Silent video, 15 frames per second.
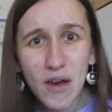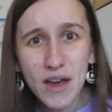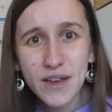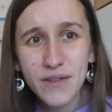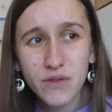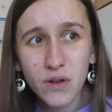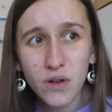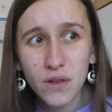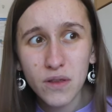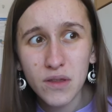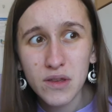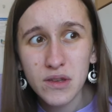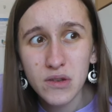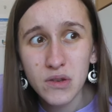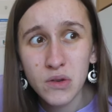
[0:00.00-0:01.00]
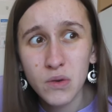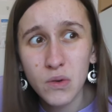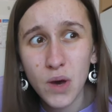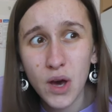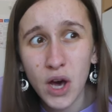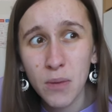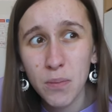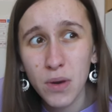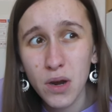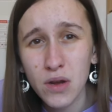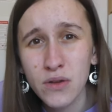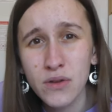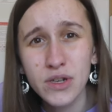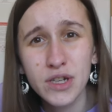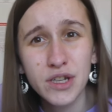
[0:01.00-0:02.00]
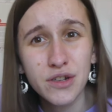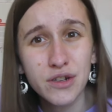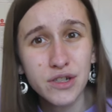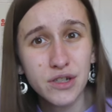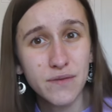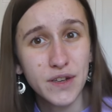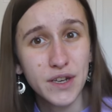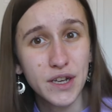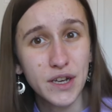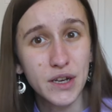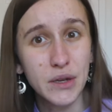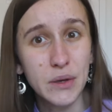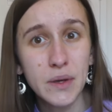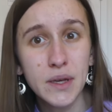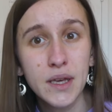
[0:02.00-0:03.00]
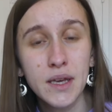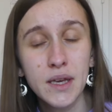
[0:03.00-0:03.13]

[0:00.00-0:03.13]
I've got to upload a YouTube video,